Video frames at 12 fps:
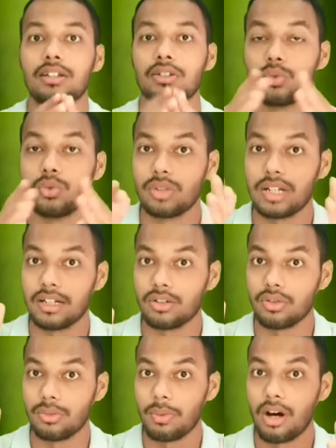into 10
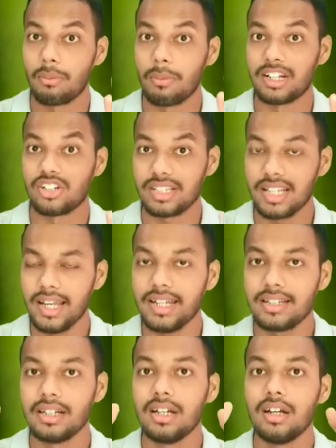to the power minus 8,